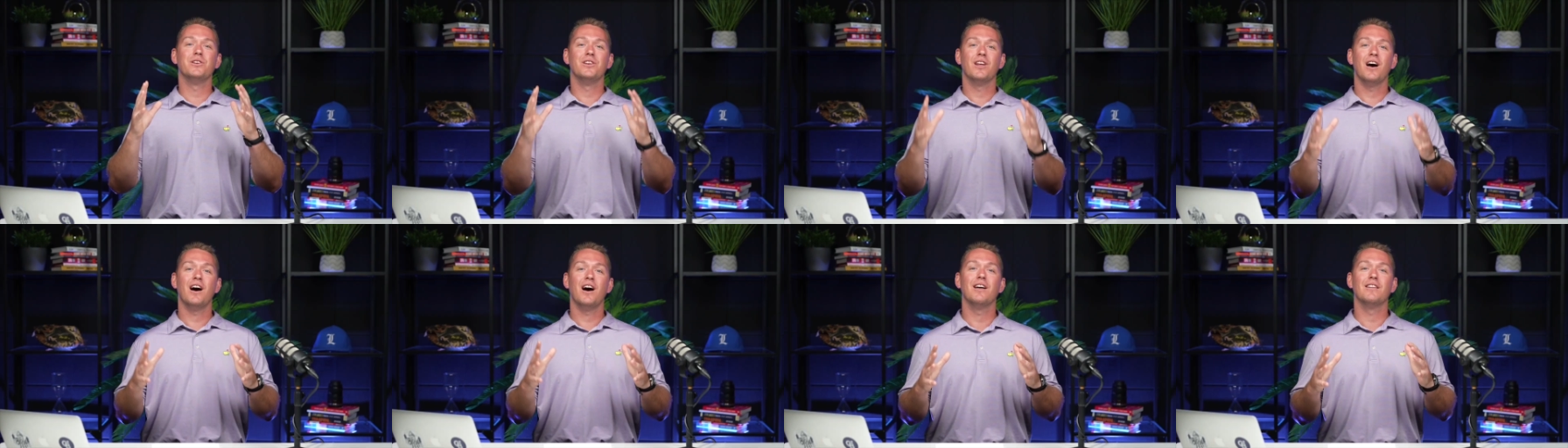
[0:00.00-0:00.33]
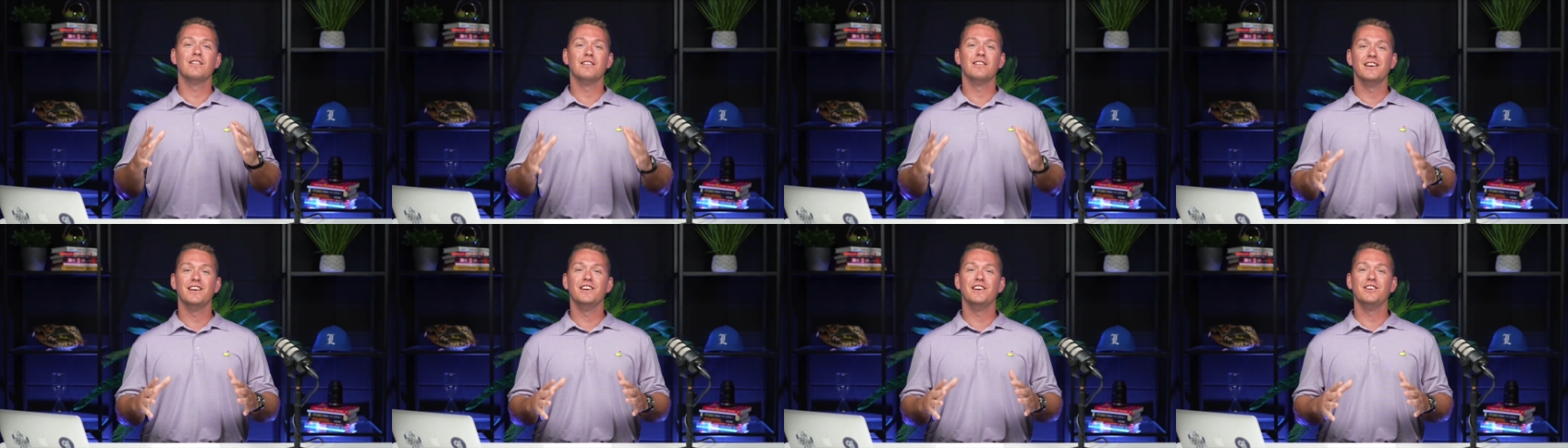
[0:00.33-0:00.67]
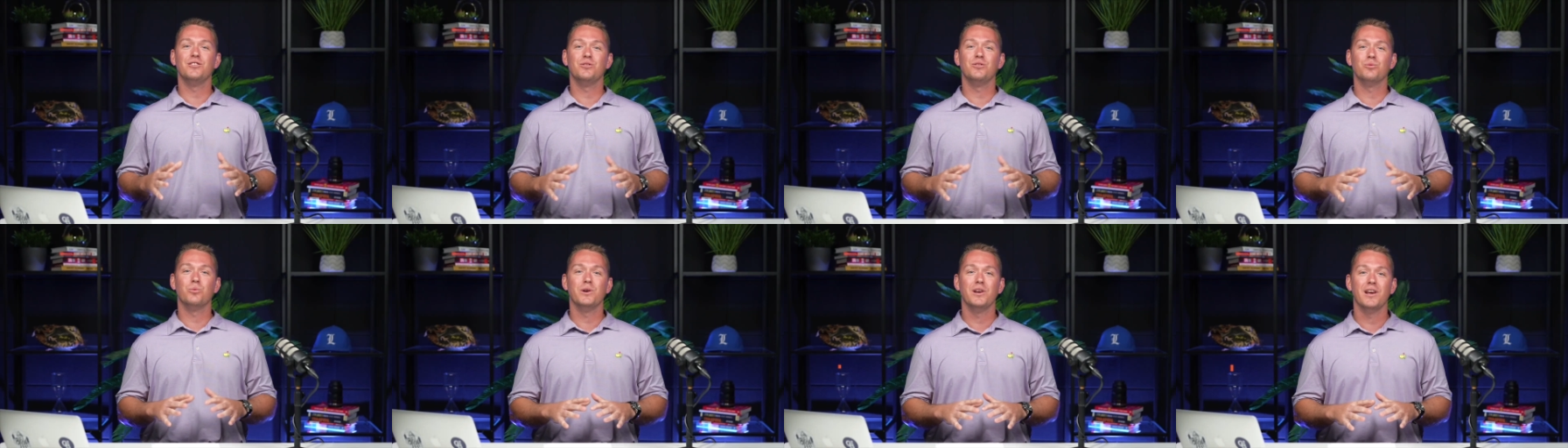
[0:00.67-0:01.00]
not
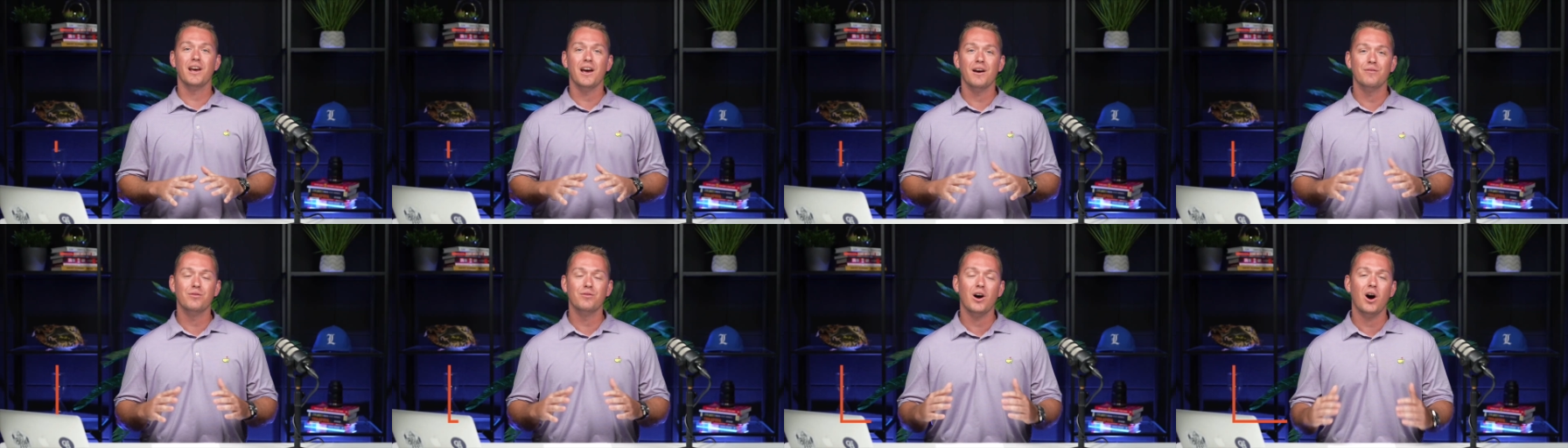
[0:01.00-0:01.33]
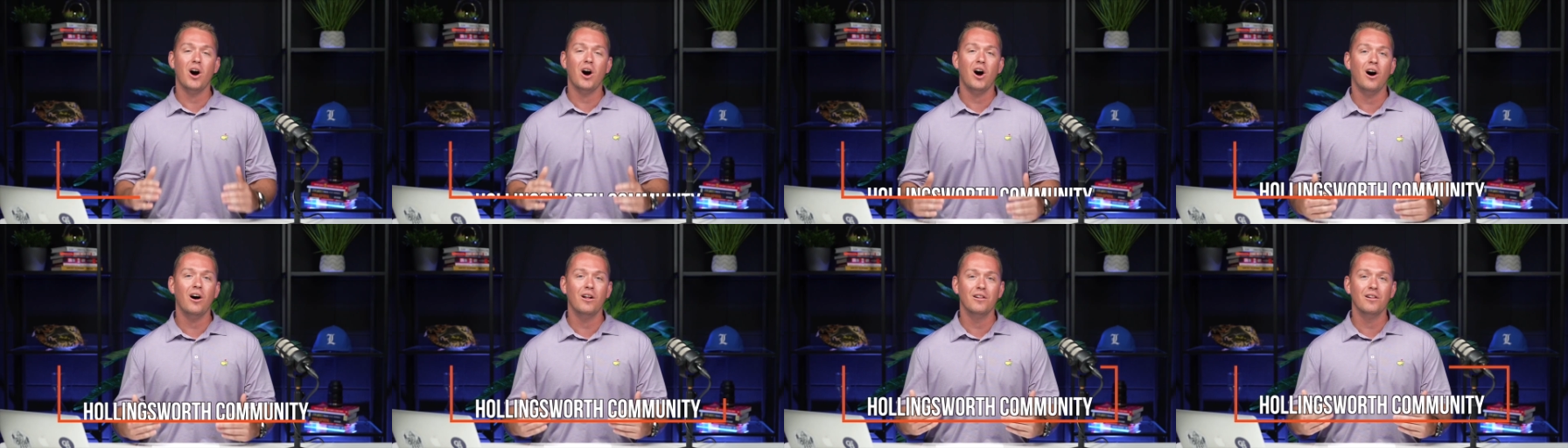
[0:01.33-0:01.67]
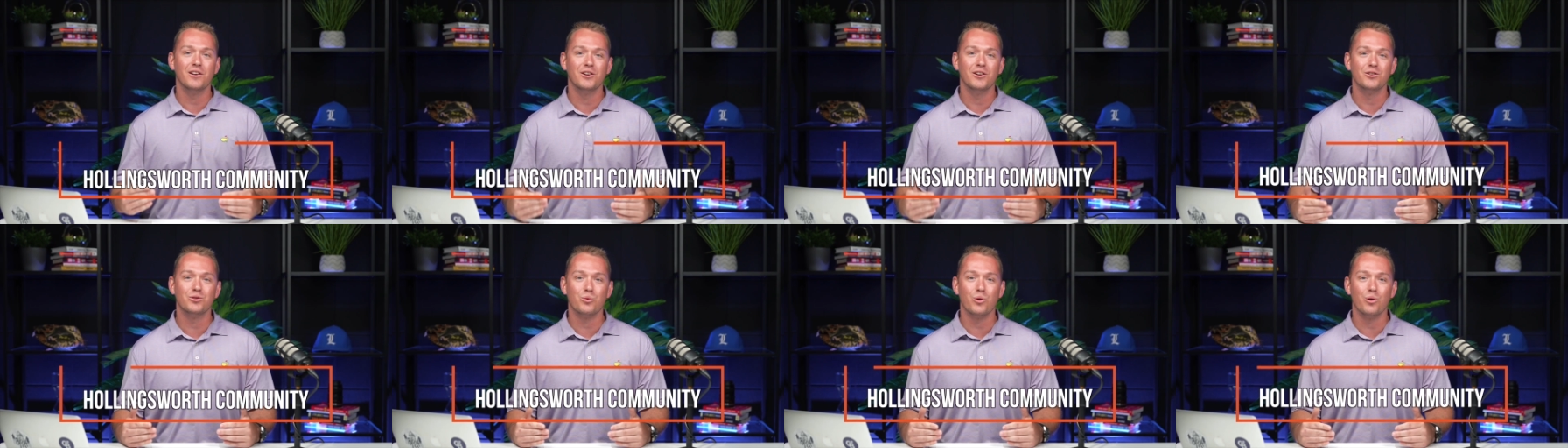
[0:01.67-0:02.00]
least, we have the
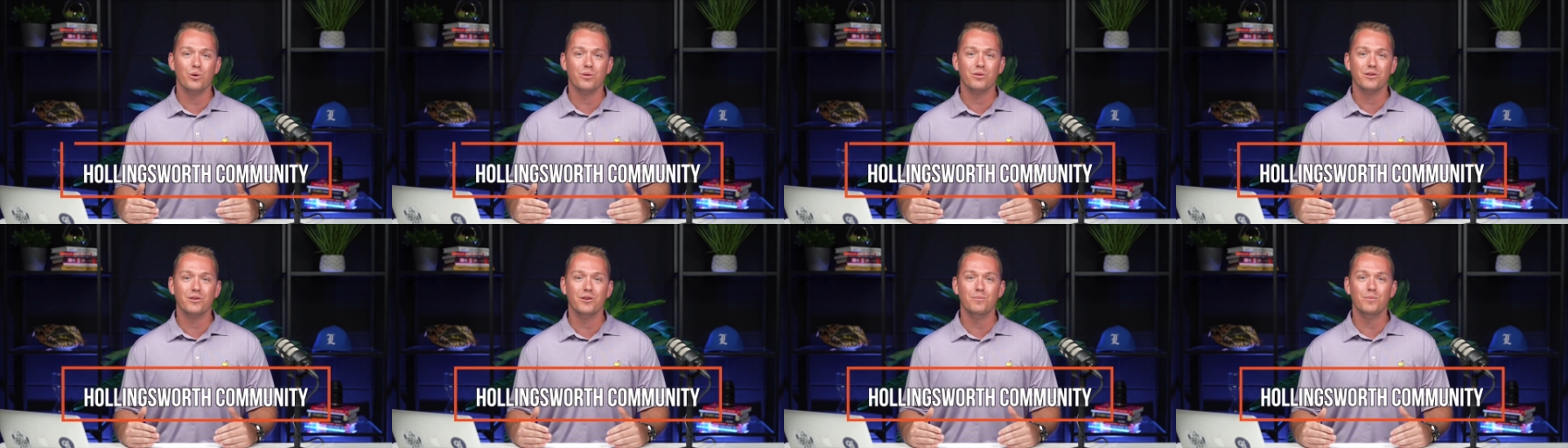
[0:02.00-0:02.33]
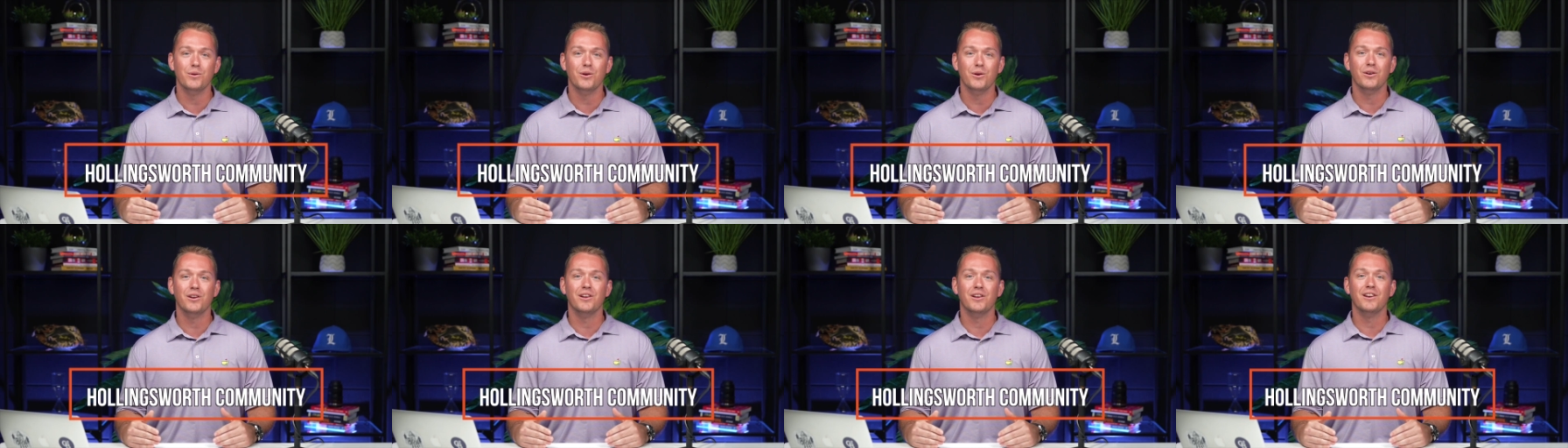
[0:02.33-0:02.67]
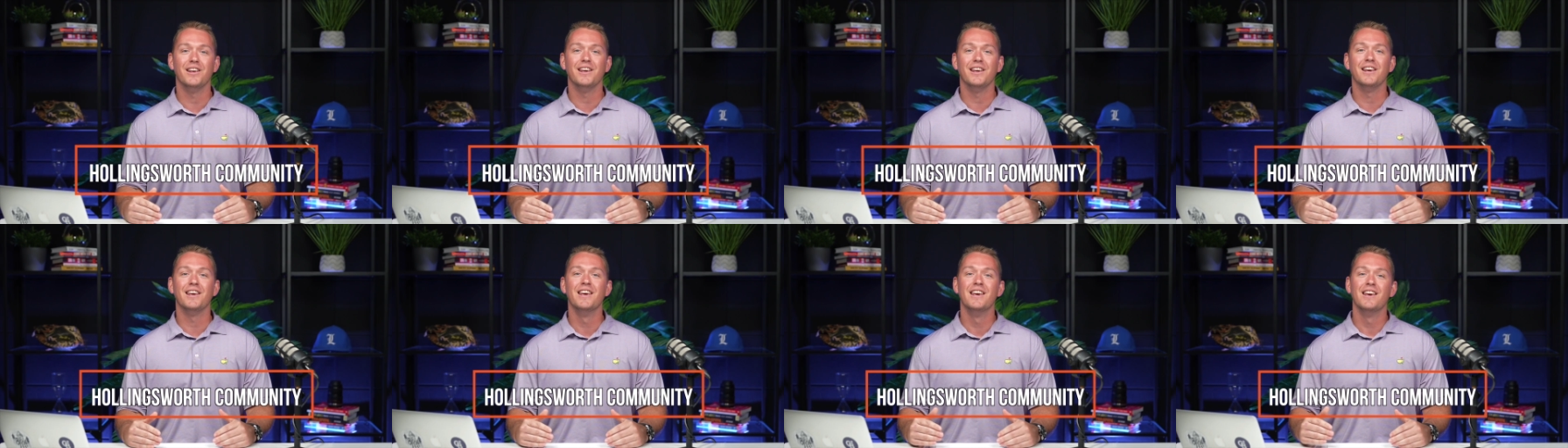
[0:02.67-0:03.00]
Hollingsworth
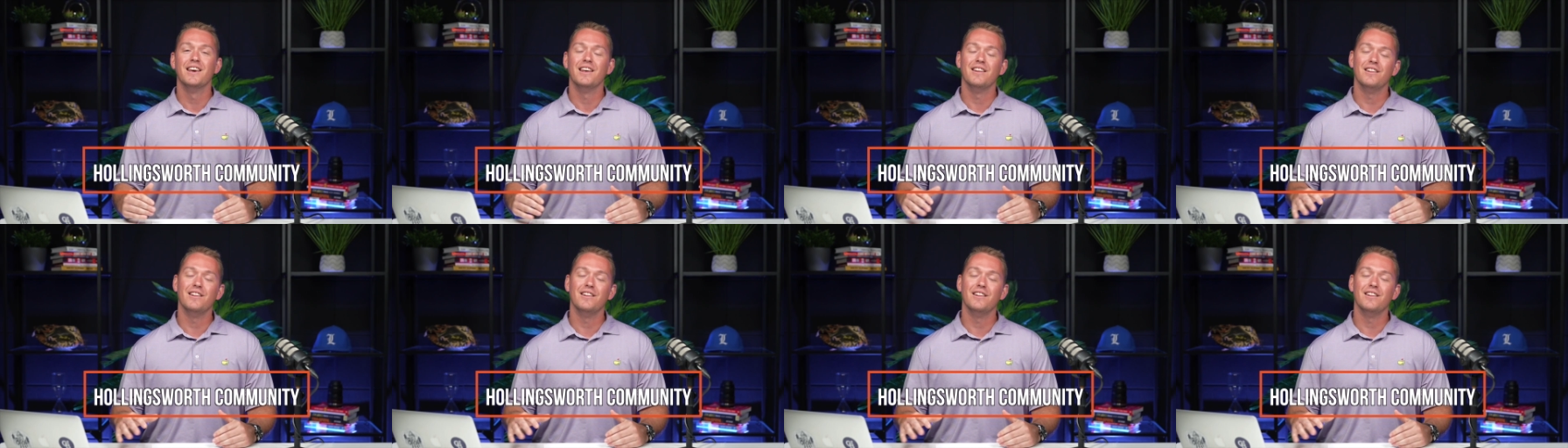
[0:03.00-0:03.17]
community.